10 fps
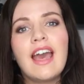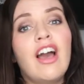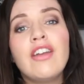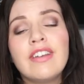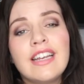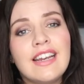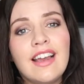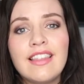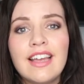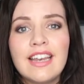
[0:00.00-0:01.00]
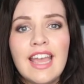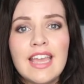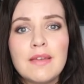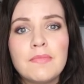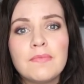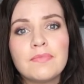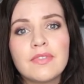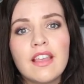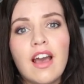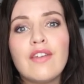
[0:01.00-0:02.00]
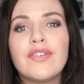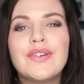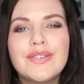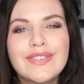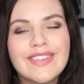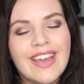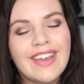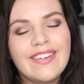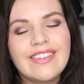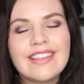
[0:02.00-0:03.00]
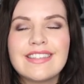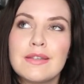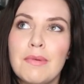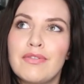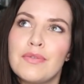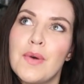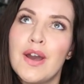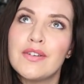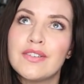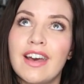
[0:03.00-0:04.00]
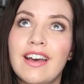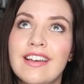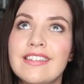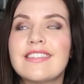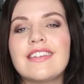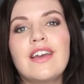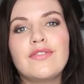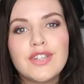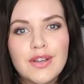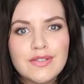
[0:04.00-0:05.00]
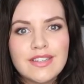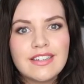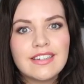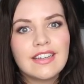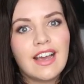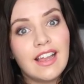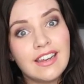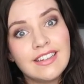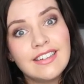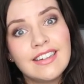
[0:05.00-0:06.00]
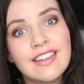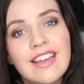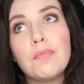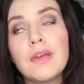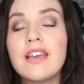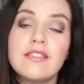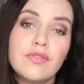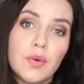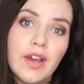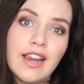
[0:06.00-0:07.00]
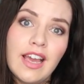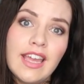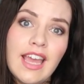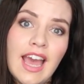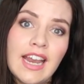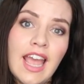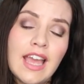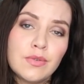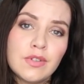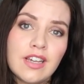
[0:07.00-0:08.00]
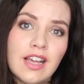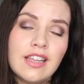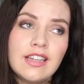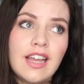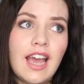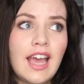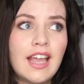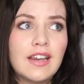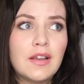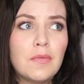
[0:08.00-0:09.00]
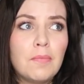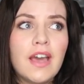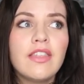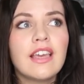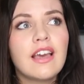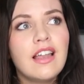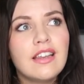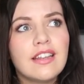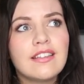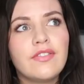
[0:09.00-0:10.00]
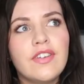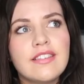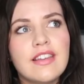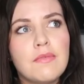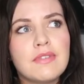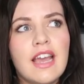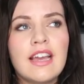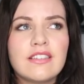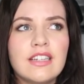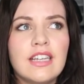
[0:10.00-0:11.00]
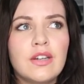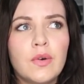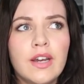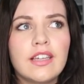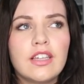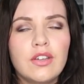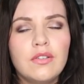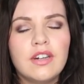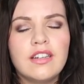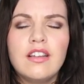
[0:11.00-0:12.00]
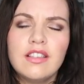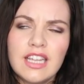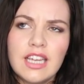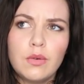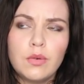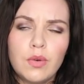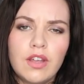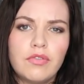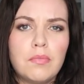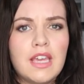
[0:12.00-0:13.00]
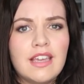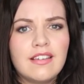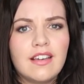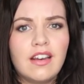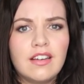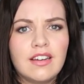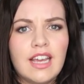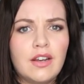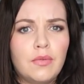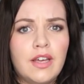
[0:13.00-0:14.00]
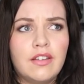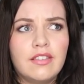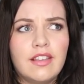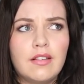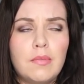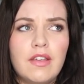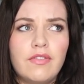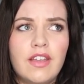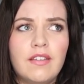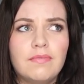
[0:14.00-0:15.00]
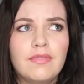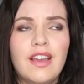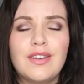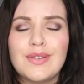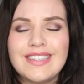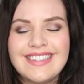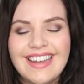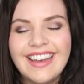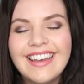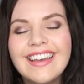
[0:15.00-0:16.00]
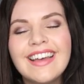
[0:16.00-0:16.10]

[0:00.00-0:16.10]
I really like that name. I've also, this is a bit of a wild card, I've chosen Cullen because of Twilight and Edward Cullen, but I think Cullen as a first name is actually quite cute. I don't think it would work for me, Cullen Cantwell, that's a bit of a tongue twister.